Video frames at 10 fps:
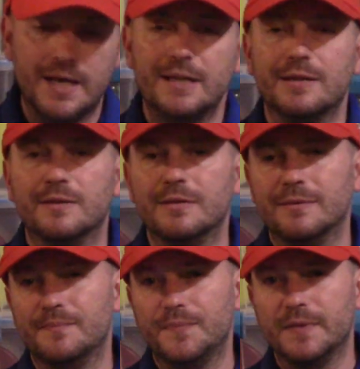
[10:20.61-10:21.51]
And
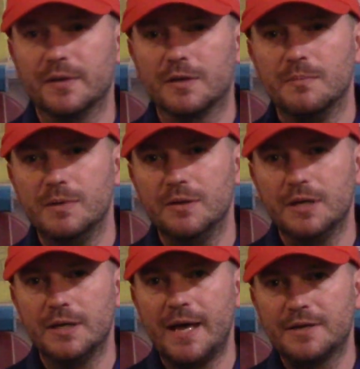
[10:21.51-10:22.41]
the
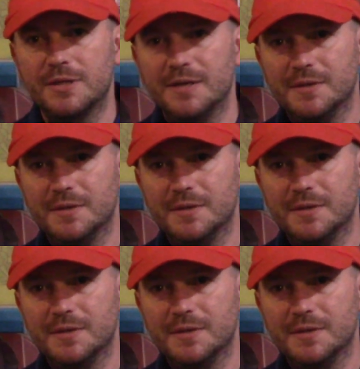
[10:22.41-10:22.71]
Chameleon actually has a